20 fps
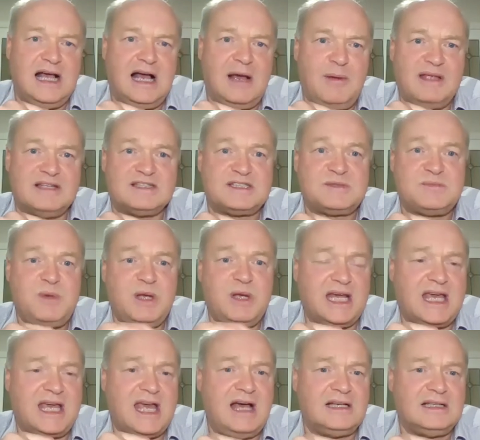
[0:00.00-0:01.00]
and
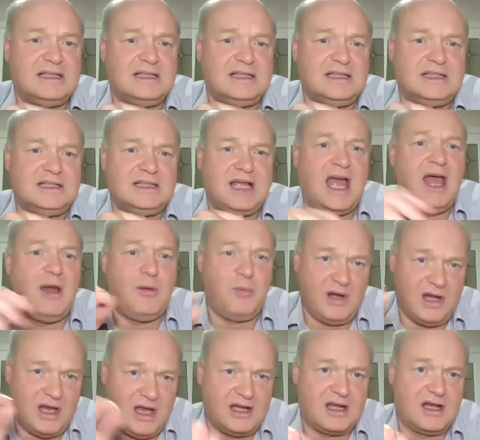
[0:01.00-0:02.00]
spinnaker at
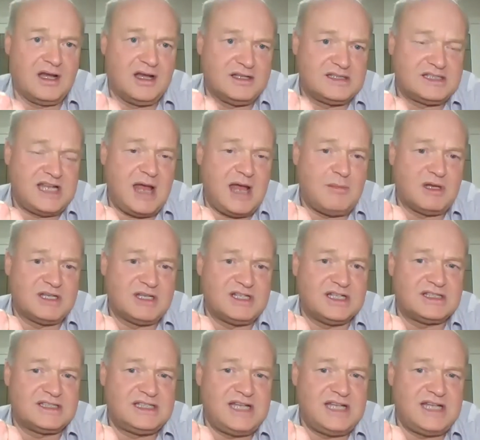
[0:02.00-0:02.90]
an establishing